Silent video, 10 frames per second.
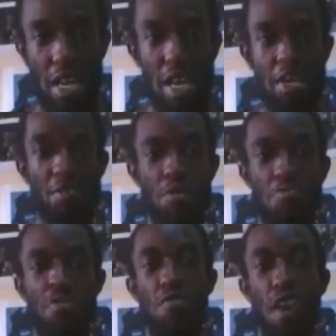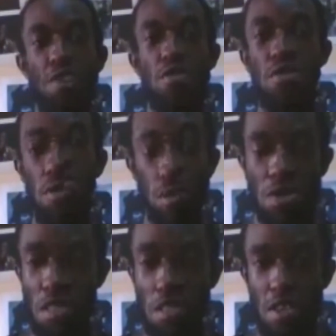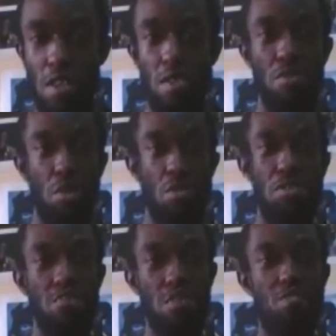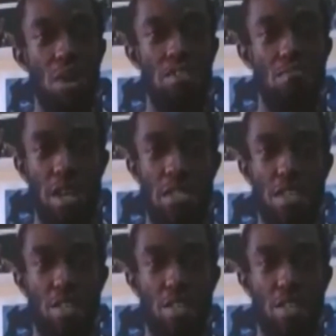and you provide solutions because people have budgets.